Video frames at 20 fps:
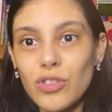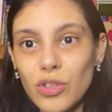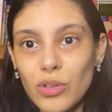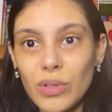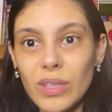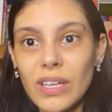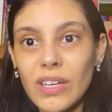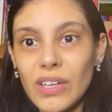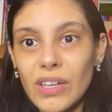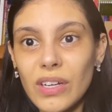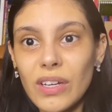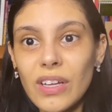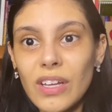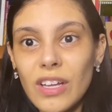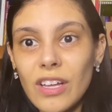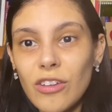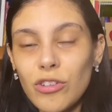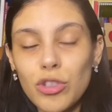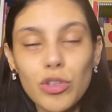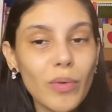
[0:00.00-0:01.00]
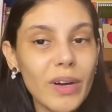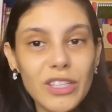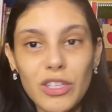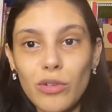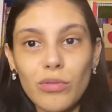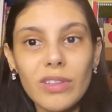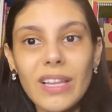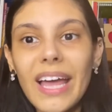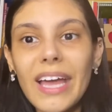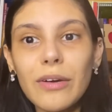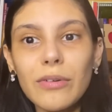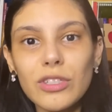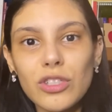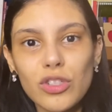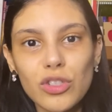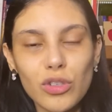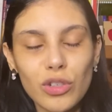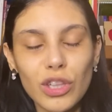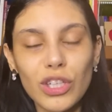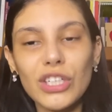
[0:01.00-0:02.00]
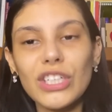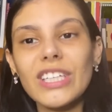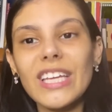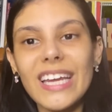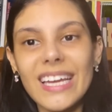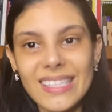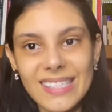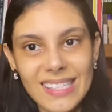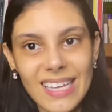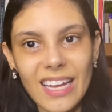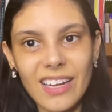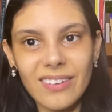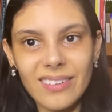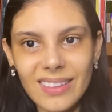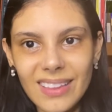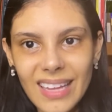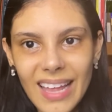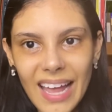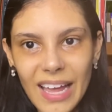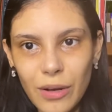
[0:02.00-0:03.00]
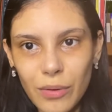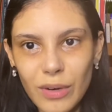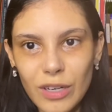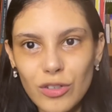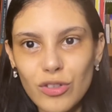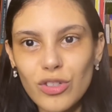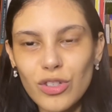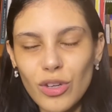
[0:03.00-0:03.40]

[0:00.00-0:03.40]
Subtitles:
to a new language, to learning a second language.